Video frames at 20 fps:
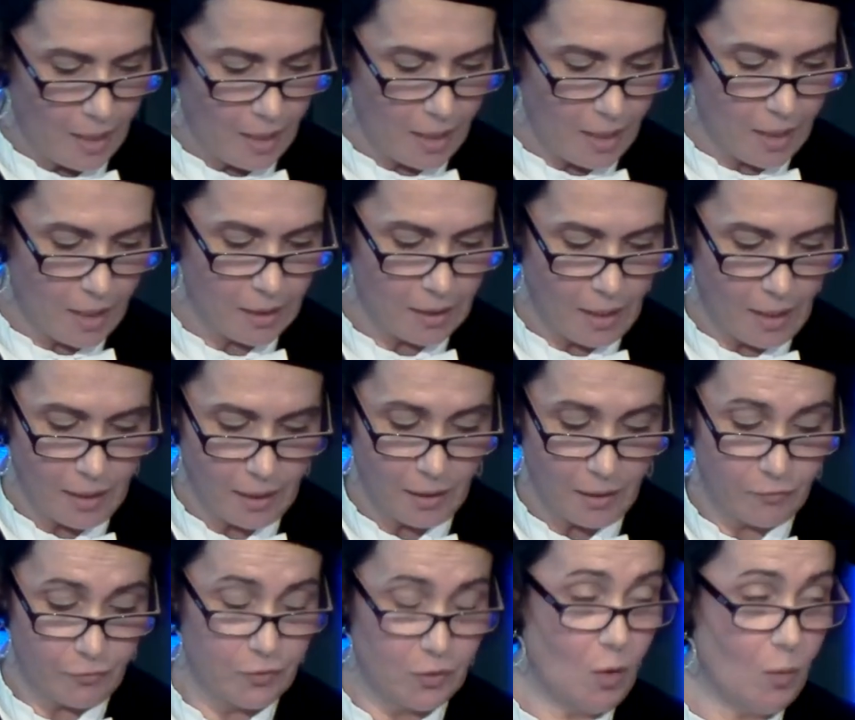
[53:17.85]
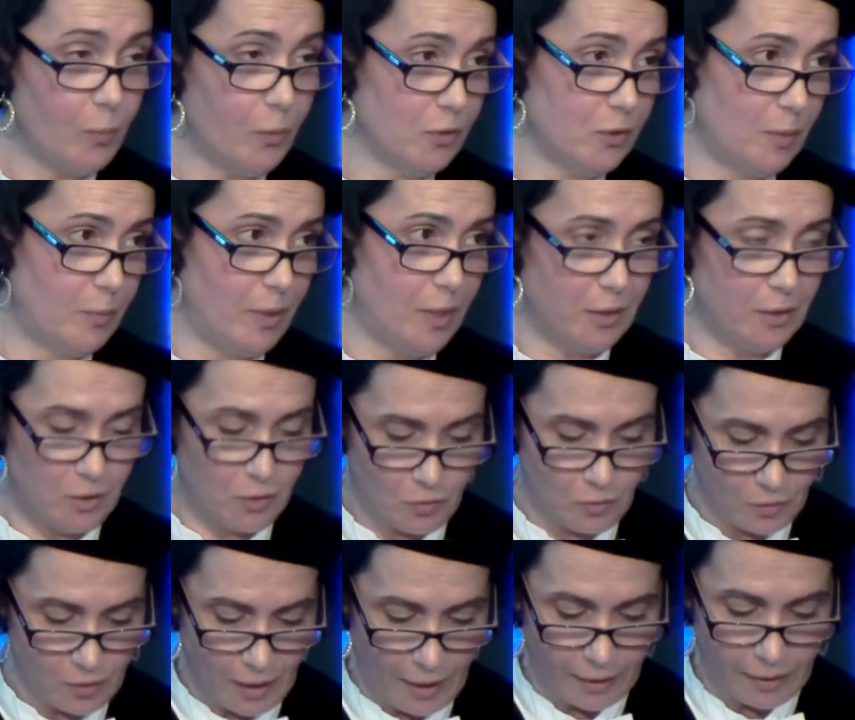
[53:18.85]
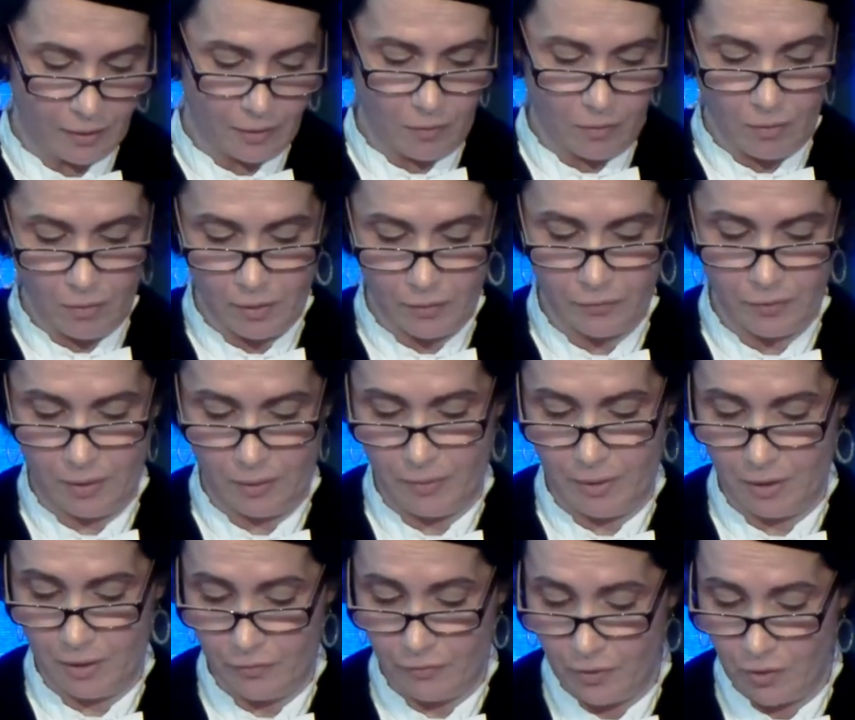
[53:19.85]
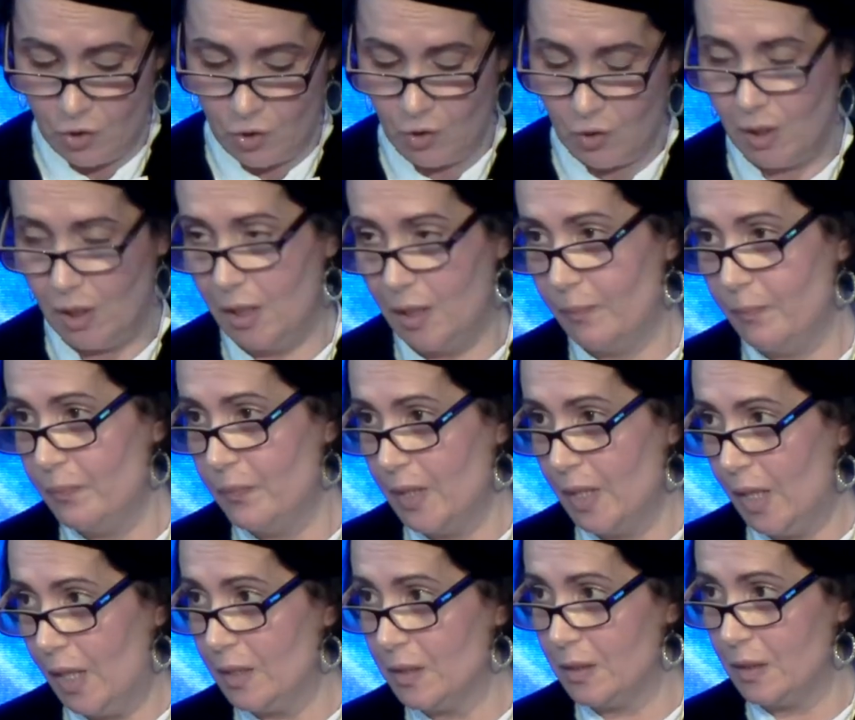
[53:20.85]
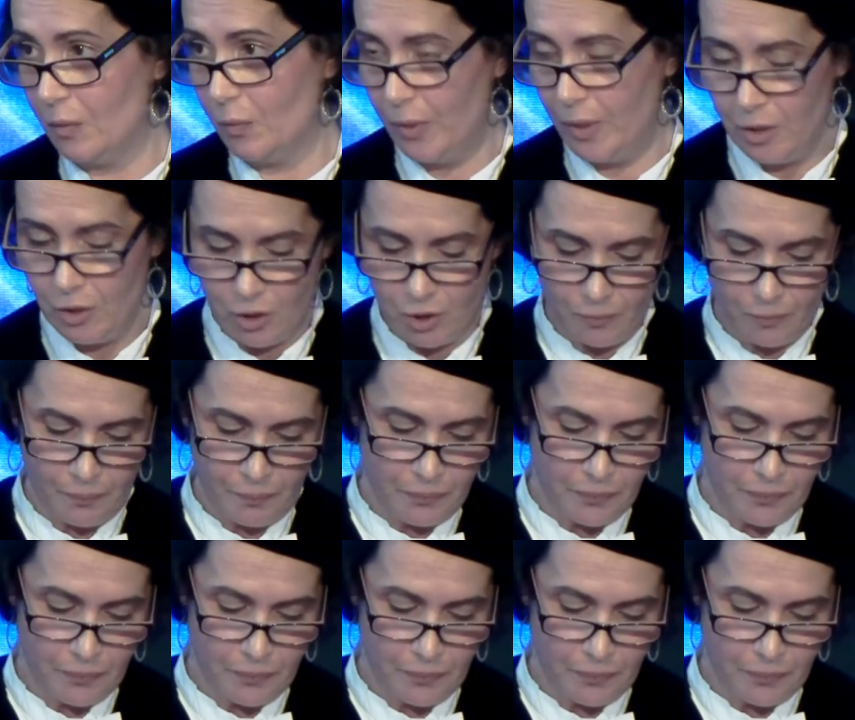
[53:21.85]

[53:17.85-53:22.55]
and I have no possibility to thank all of them individually as I wish,